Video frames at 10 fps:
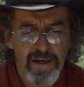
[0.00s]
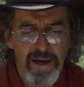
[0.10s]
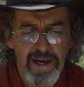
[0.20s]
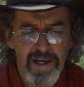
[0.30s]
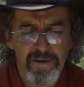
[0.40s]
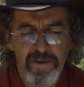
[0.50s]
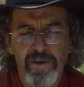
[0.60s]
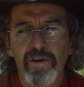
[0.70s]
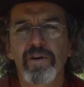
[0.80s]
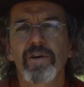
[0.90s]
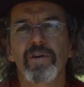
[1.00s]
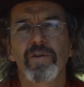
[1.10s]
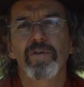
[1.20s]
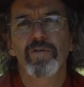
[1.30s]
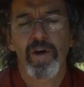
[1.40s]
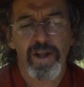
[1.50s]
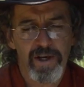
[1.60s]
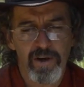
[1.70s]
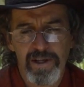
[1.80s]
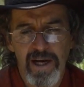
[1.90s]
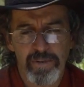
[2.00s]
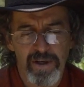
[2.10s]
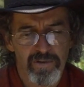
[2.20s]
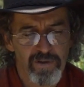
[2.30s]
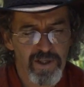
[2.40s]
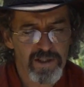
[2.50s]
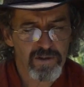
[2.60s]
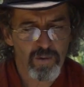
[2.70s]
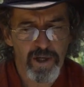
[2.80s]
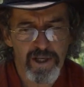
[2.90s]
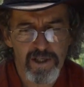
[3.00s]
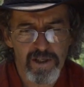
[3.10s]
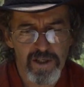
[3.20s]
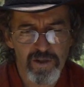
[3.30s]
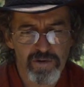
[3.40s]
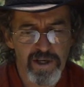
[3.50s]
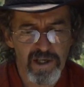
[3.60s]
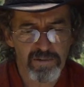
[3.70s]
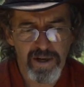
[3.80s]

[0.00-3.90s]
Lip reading: and so they don't come in. So that's quite intriguing.